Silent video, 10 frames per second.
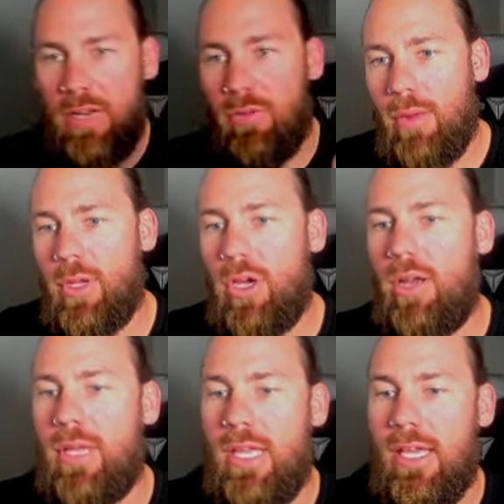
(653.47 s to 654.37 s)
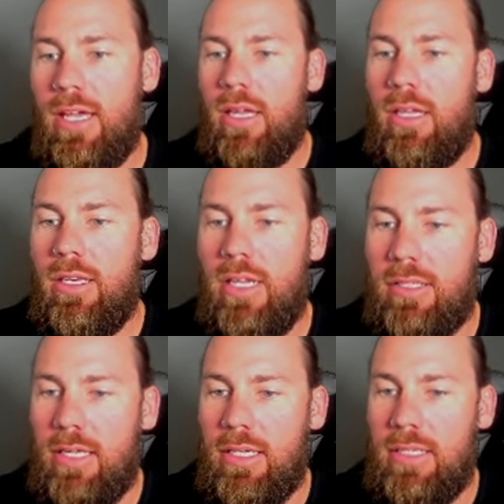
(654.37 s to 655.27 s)
right behind me here, Nick
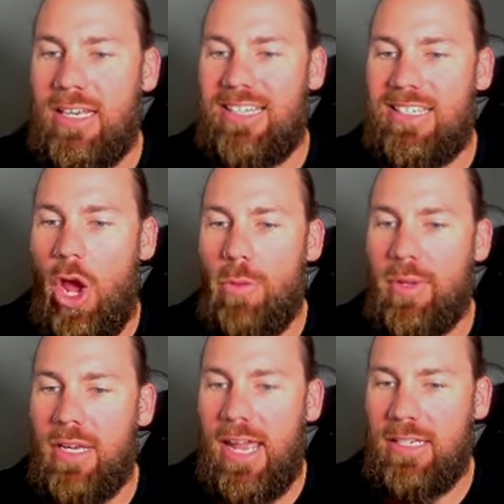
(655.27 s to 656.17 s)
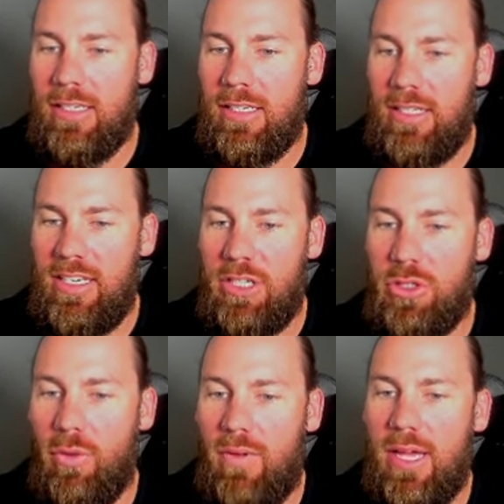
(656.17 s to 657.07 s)
says it is open-ended. The
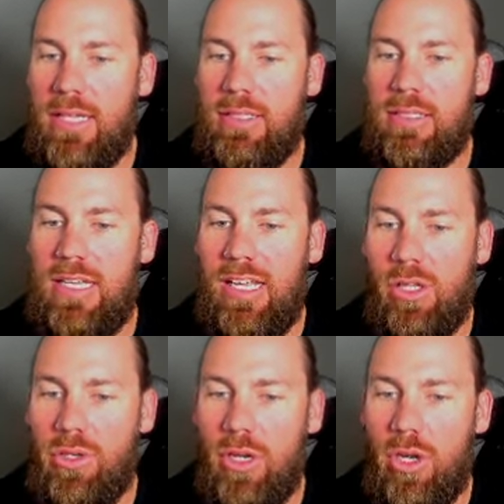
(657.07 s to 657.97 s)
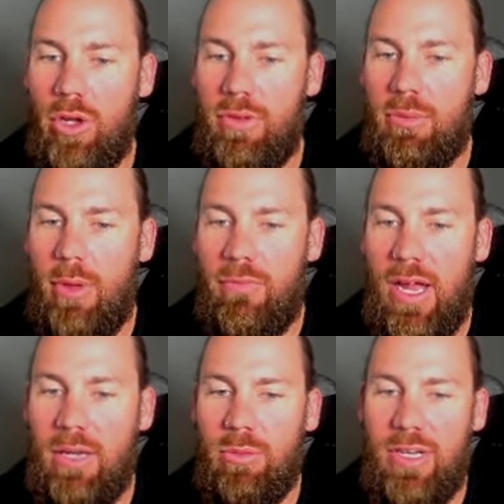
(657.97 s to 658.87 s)
initial phases include Illuvium
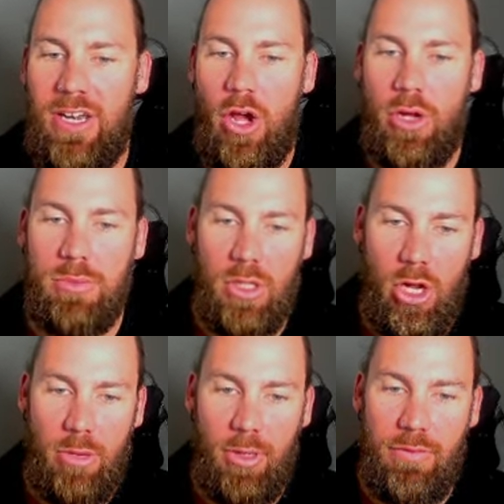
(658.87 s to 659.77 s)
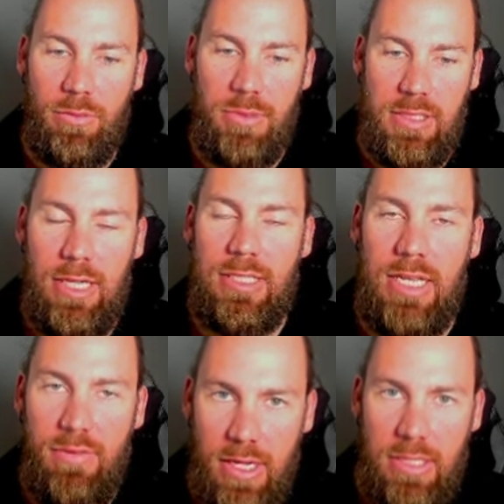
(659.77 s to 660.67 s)
available in homes globally from smart
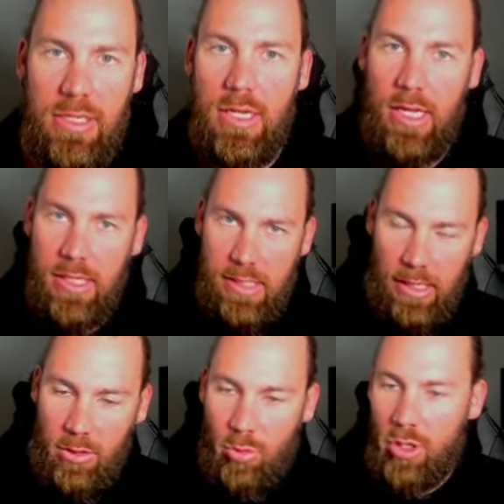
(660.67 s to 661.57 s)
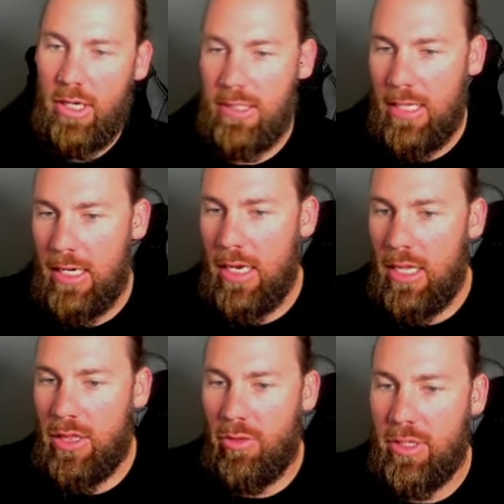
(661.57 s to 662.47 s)
TVs. Exactly what I said.
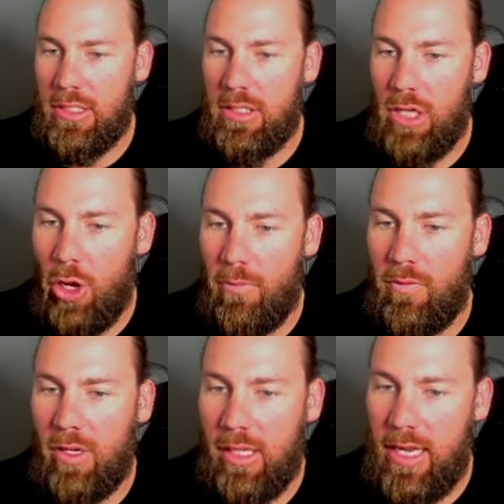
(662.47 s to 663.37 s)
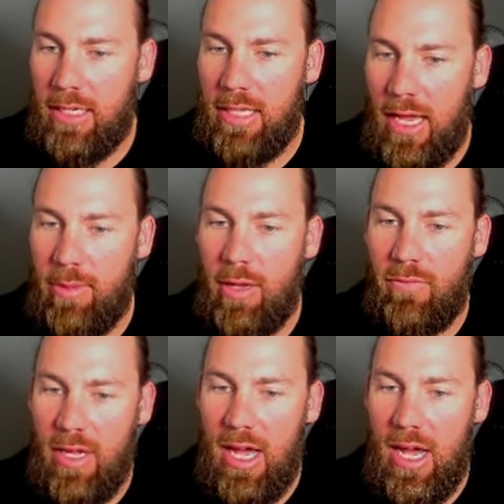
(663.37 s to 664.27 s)
There is scope for cloud gaming,
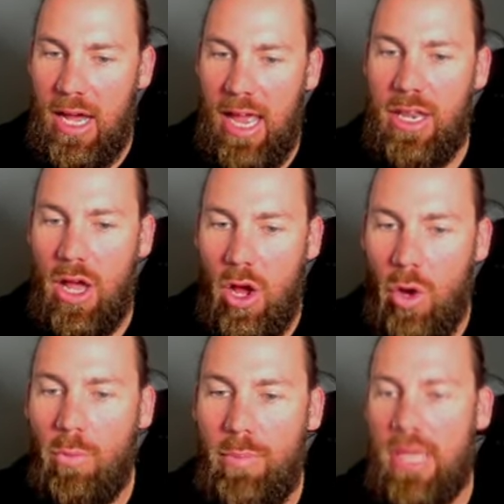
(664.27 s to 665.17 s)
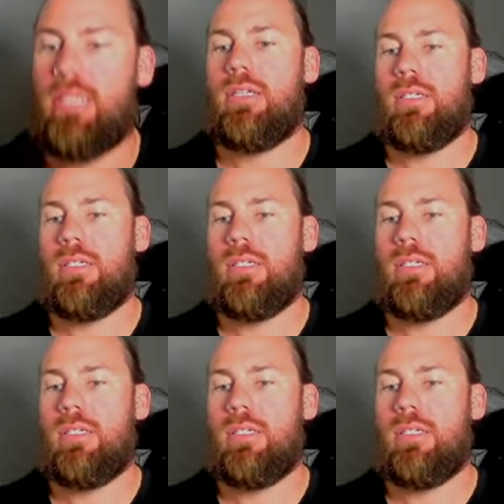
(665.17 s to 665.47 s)
VR, and the whole bit.